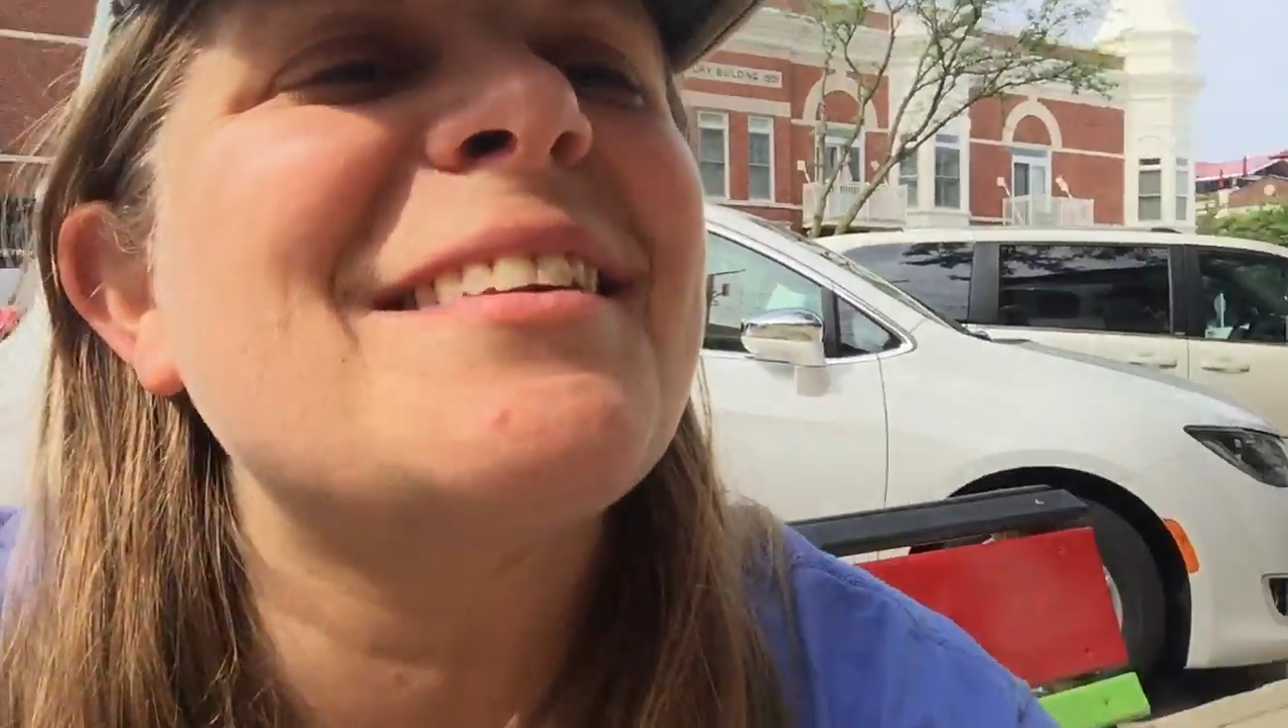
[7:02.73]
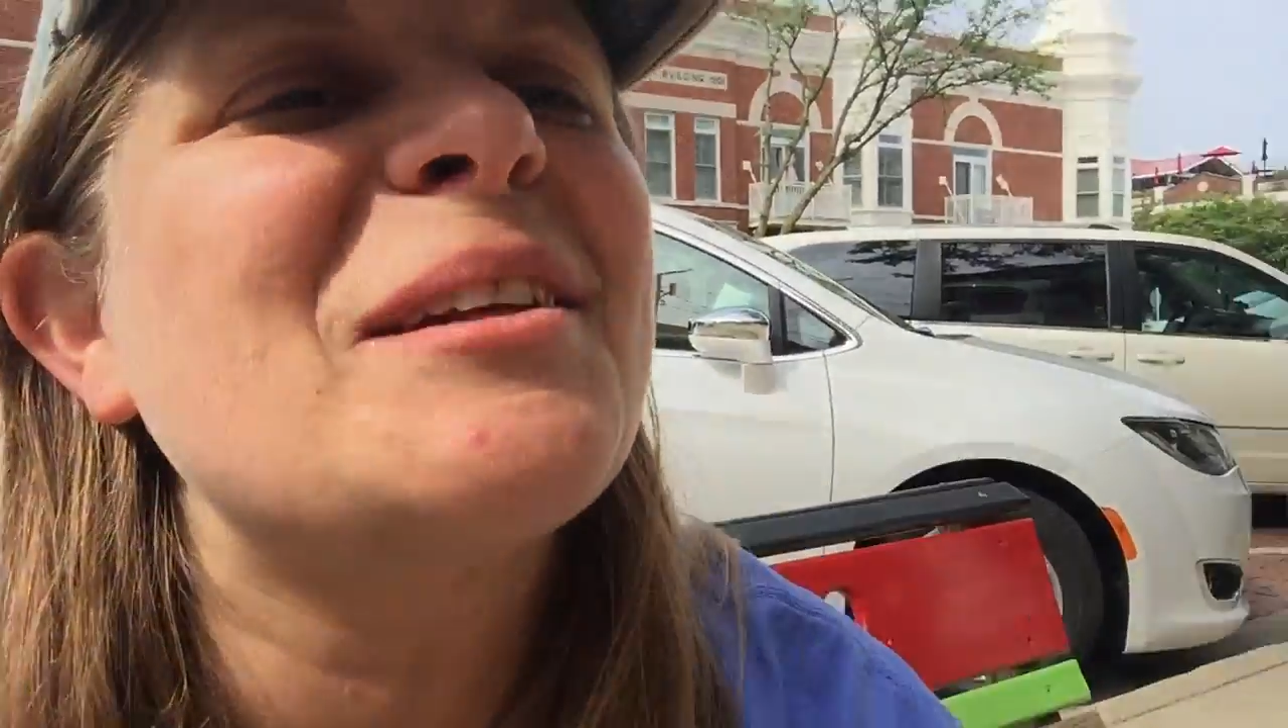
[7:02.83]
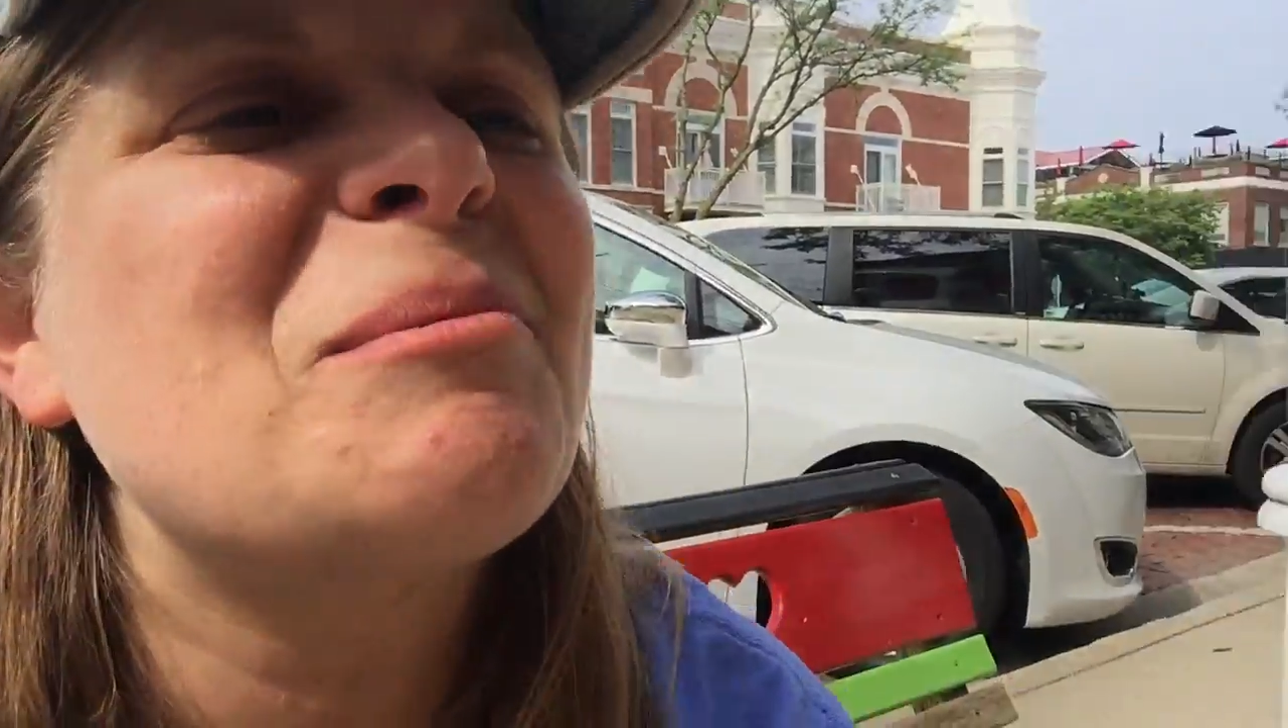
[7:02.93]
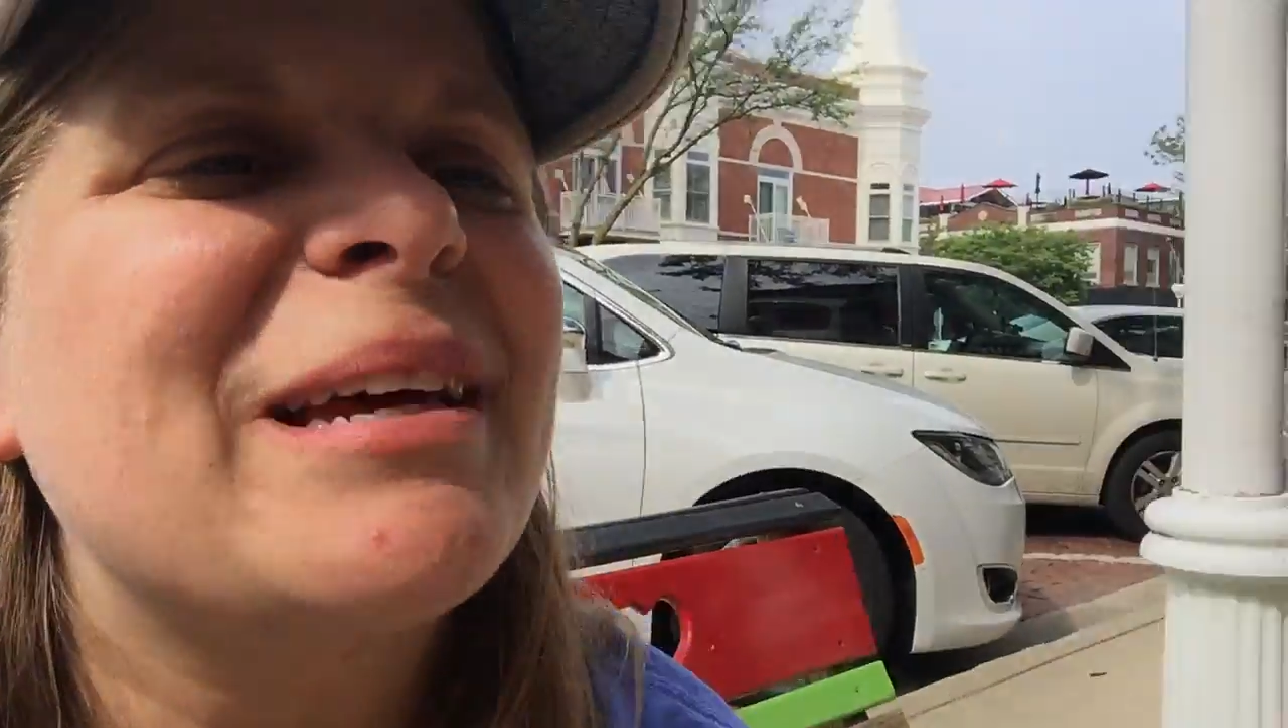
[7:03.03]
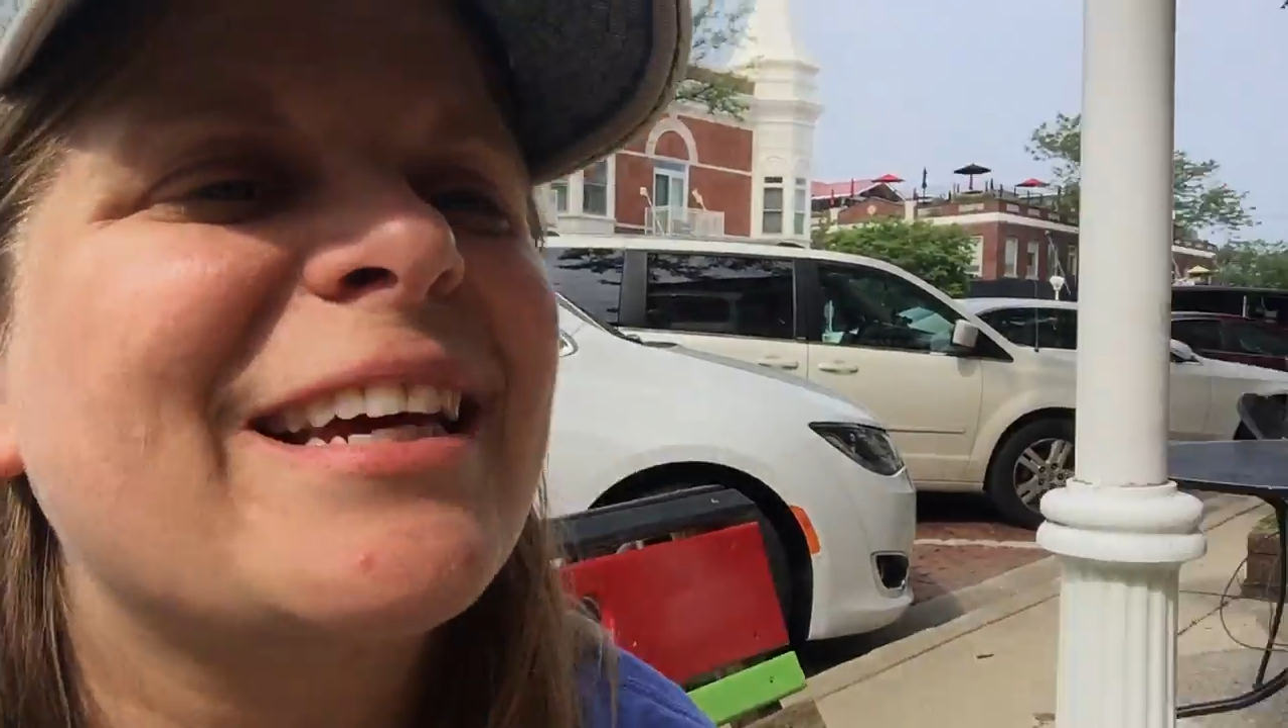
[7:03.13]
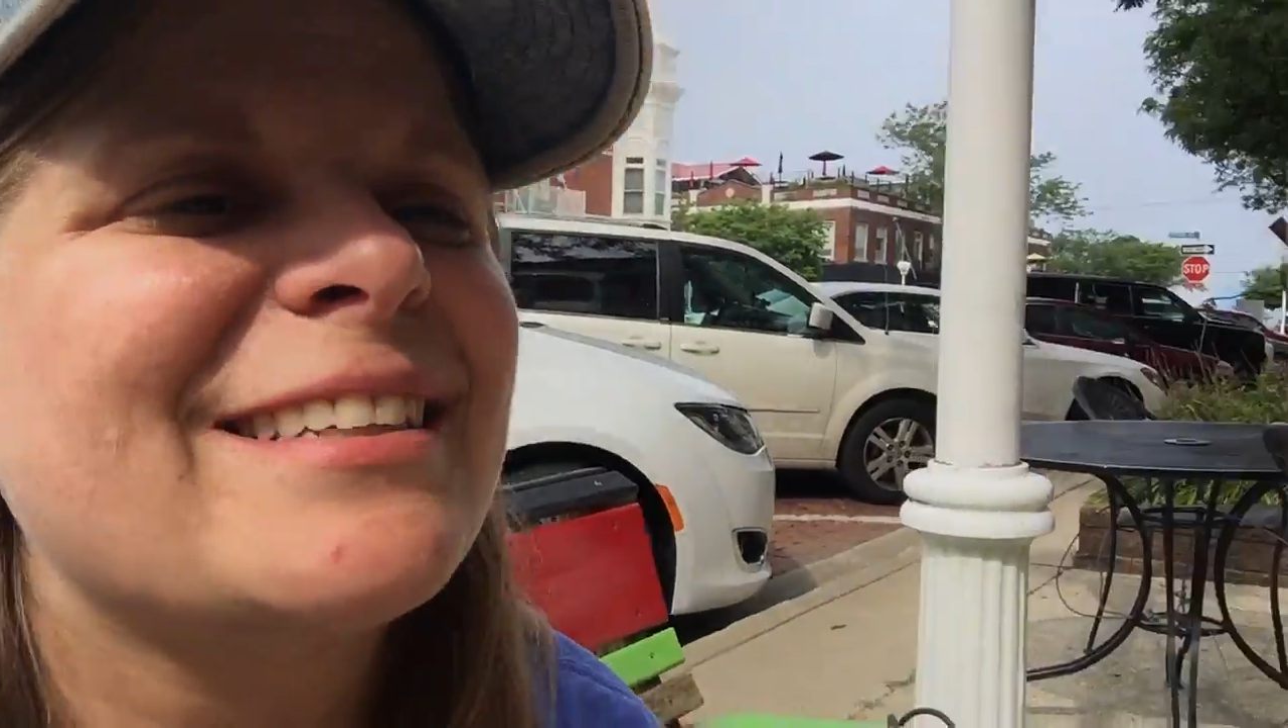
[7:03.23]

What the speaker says: a little bit,